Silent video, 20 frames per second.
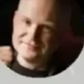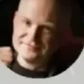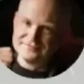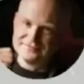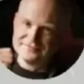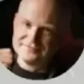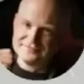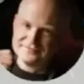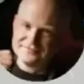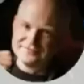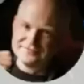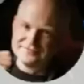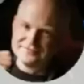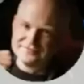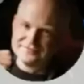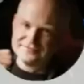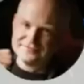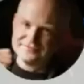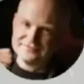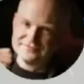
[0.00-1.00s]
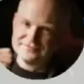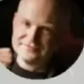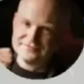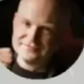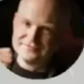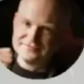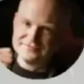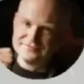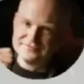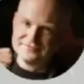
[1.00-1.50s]

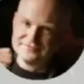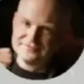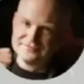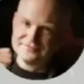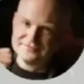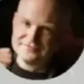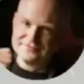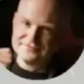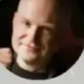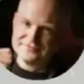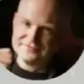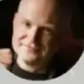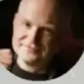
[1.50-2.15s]
The person shown says nothing.